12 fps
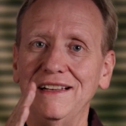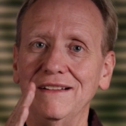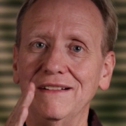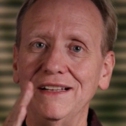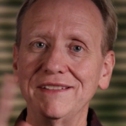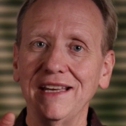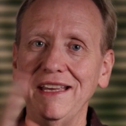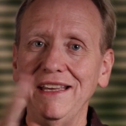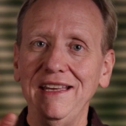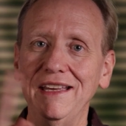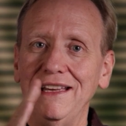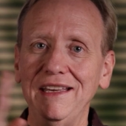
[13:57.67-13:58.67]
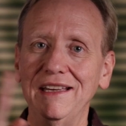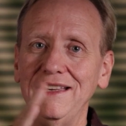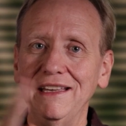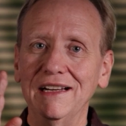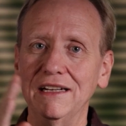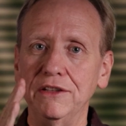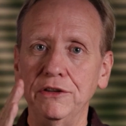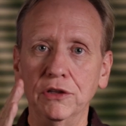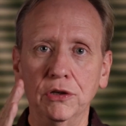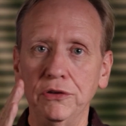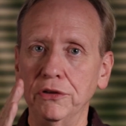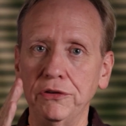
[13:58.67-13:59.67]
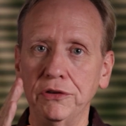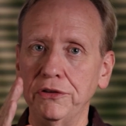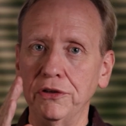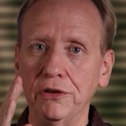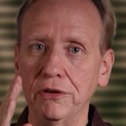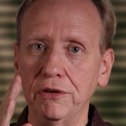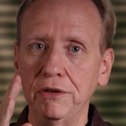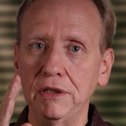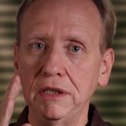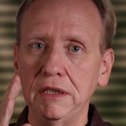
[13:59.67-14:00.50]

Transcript: I say, yeah. No.